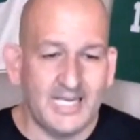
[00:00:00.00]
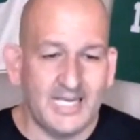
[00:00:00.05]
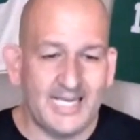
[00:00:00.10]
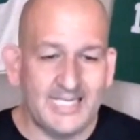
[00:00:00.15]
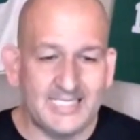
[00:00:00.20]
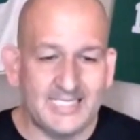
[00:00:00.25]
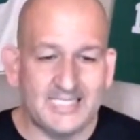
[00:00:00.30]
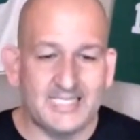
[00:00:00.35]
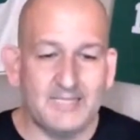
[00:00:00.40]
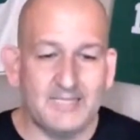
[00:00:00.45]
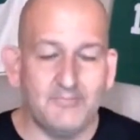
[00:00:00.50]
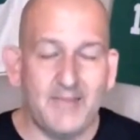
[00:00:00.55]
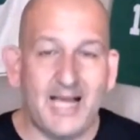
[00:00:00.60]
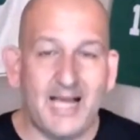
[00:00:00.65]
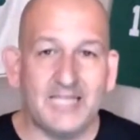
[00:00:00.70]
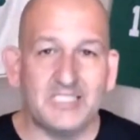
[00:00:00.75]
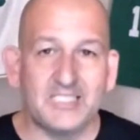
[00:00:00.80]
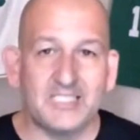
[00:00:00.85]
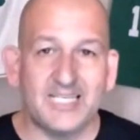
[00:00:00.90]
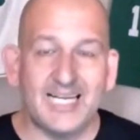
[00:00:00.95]
Instant
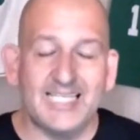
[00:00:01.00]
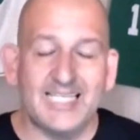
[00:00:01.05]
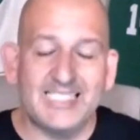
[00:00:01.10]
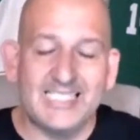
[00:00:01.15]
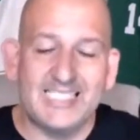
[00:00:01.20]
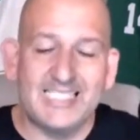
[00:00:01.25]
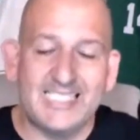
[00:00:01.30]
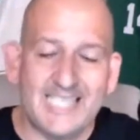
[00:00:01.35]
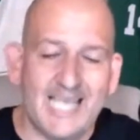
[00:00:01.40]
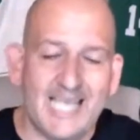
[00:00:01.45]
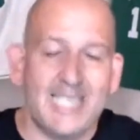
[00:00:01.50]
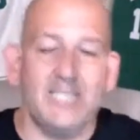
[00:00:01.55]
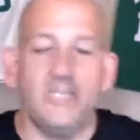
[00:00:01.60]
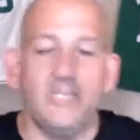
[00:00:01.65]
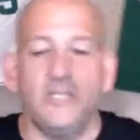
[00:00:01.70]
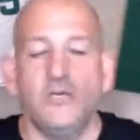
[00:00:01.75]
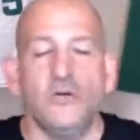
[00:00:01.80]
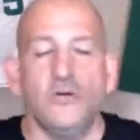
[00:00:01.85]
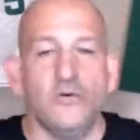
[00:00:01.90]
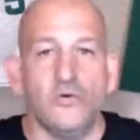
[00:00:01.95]
Match is going to send
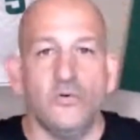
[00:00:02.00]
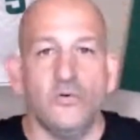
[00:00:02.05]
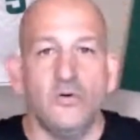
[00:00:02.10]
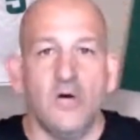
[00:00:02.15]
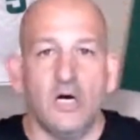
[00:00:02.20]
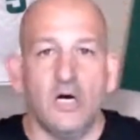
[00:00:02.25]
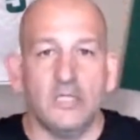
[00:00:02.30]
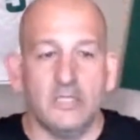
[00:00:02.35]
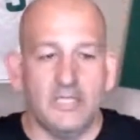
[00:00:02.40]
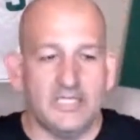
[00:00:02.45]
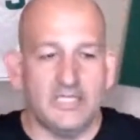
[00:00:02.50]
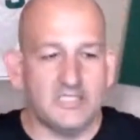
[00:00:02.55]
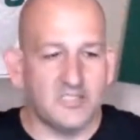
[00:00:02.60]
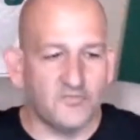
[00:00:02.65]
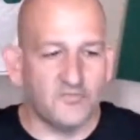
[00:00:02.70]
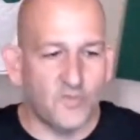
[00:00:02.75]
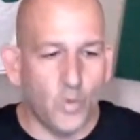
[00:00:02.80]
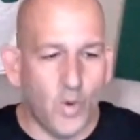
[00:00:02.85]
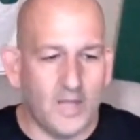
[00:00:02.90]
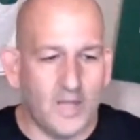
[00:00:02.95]
you a list
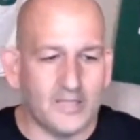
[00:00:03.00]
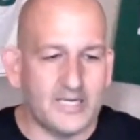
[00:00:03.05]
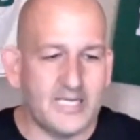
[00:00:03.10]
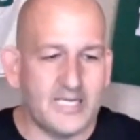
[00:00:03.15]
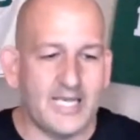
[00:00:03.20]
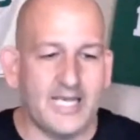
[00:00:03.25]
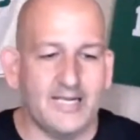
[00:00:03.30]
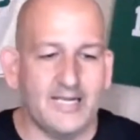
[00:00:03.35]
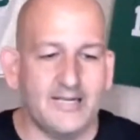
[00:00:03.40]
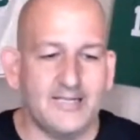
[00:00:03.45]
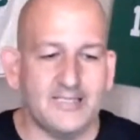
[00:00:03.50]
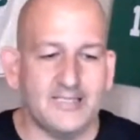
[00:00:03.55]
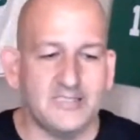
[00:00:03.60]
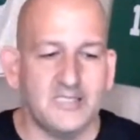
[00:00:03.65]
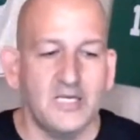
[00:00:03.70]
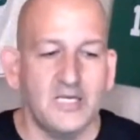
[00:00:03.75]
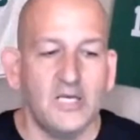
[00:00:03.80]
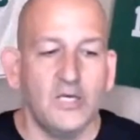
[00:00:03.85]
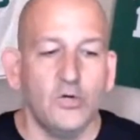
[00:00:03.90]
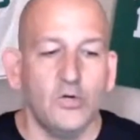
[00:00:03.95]
of quality
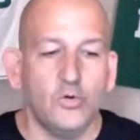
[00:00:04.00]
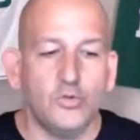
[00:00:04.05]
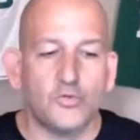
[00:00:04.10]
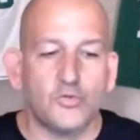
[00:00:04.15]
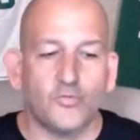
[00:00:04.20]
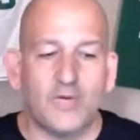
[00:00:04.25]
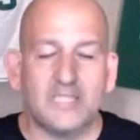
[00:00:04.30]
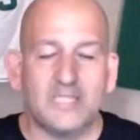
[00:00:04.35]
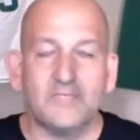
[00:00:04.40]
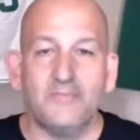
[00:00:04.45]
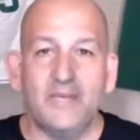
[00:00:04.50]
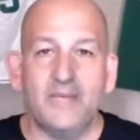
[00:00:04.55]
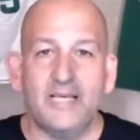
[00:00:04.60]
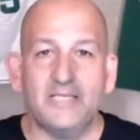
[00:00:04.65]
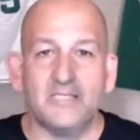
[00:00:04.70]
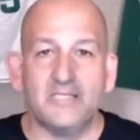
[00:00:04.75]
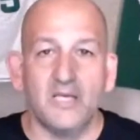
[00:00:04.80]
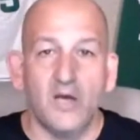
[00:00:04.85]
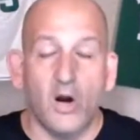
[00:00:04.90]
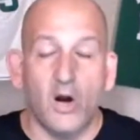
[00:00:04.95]
candidates whose
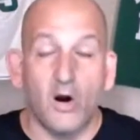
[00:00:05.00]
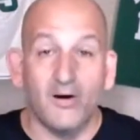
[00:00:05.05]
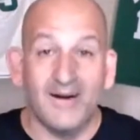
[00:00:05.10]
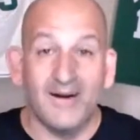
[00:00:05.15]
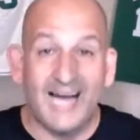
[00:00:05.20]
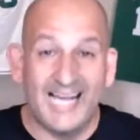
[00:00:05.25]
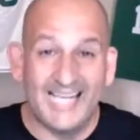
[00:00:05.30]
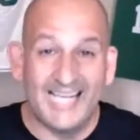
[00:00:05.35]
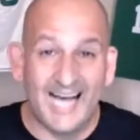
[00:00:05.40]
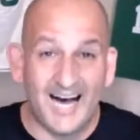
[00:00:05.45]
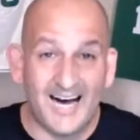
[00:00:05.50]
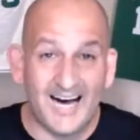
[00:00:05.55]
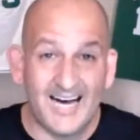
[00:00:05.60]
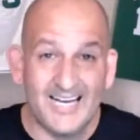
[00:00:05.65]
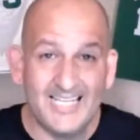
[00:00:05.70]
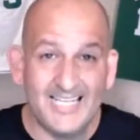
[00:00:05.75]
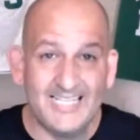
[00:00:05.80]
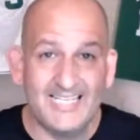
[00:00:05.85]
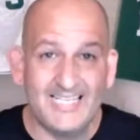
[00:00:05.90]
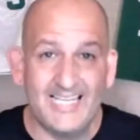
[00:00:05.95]
resumes are
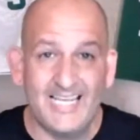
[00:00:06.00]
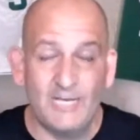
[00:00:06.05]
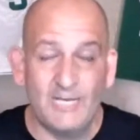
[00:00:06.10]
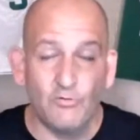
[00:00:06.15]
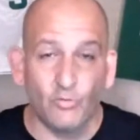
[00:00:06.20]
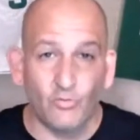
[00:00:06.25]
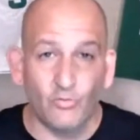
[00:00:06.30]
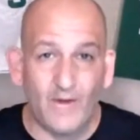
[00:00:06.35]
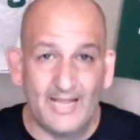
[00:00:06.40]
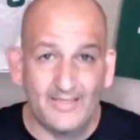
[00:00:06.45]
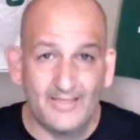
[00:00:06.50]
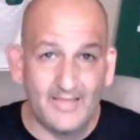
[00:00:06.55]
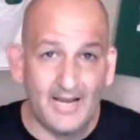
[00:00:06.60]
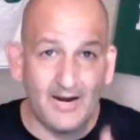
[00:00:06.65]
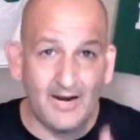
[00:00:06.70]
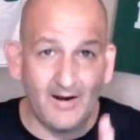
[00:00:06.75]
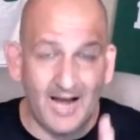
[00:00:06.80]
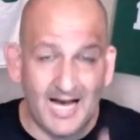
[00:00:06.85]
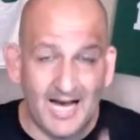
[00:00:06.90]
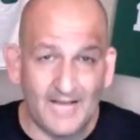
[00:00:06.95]
on Indeed right
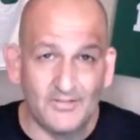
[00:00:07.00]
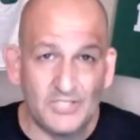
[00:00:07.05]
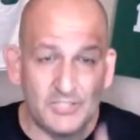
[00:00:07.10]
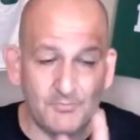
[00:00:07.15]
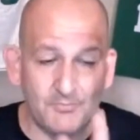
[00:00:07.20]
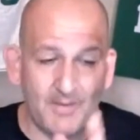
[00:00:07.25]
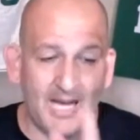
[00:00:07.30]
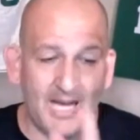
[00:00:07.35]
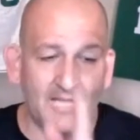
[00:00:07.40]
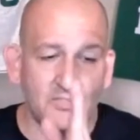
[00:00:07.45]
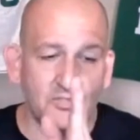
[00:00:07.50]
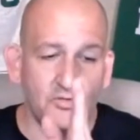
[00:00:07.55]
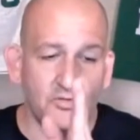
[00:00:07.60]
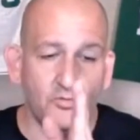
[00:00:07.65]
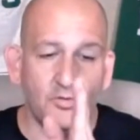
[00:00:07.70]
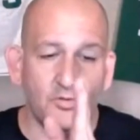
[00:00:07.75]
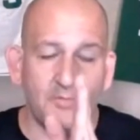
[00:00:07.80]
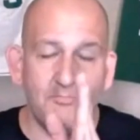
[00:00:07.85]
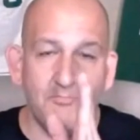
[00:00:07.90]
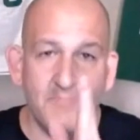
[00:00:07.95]
there on the spot, so
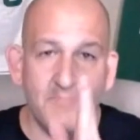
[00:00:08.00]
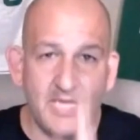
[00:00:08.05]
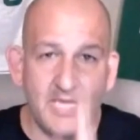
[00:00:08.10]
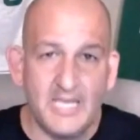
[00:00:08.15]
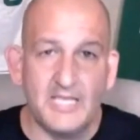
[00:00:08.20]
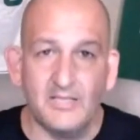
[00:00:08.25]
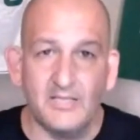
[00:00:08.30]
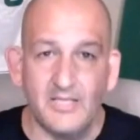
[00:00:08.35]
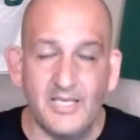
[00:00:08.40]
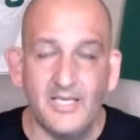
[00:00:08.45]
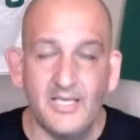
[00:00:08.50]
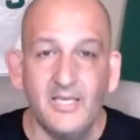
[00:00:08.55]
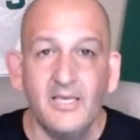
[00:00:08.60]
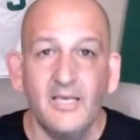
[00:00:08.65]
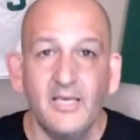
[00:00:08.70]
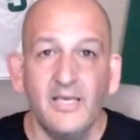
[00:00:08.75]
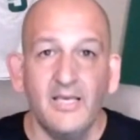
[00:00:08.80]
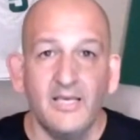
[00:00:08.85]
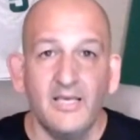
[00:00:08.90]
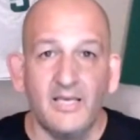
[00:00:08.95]
you immediately
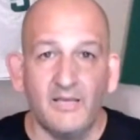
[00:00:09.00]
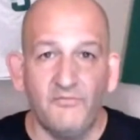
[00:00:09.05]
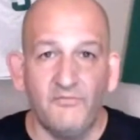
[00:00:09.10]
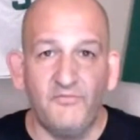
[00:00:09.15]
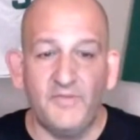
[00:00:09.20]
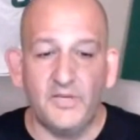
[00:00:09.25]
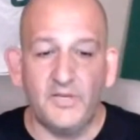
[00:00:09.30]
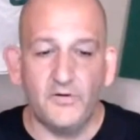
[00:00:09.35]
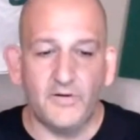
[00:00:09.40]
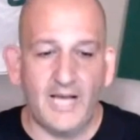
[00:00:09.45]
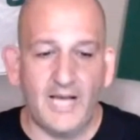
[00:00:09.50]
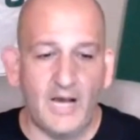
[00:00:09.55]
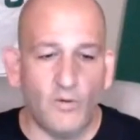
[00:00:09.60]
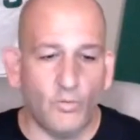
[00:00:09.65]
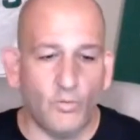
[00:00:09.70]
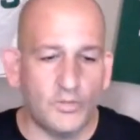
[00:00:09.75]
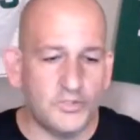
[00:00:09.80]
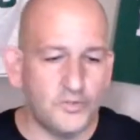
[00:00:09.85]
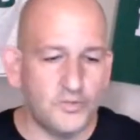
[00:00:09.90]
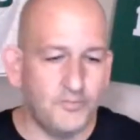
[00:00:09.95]
can figure it out
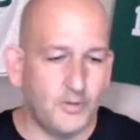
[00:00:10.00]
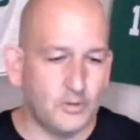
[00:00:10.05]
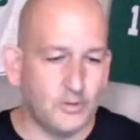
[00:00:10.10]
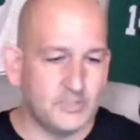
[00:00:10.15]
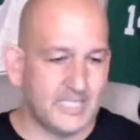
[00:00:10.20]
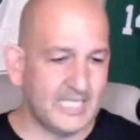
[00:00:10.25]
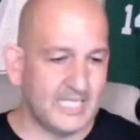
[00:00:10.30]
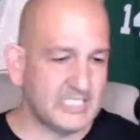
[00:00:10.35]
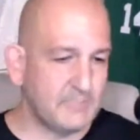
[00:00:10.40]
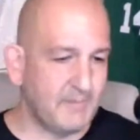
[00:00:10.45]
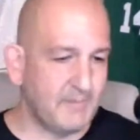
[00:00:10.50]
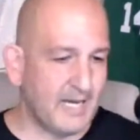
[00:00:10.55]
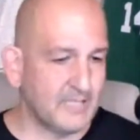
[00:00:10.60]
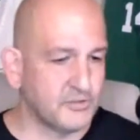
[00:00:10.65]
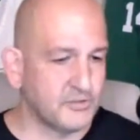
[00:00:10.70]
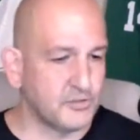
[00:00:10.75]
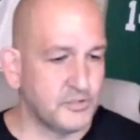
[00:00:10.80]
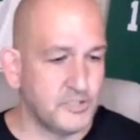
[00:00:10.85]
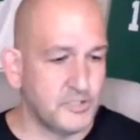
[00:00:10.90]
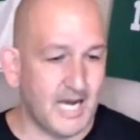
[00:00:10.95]
once you post that
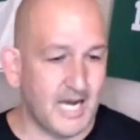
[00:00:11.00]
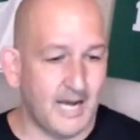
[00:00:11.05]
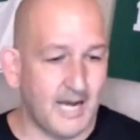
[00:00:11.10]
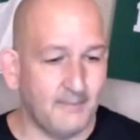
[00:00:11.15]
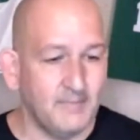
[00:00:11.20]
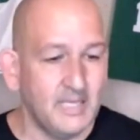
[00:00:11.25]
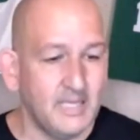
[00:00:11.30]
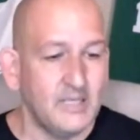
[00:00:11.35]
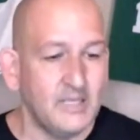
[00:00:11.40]
sponsored job.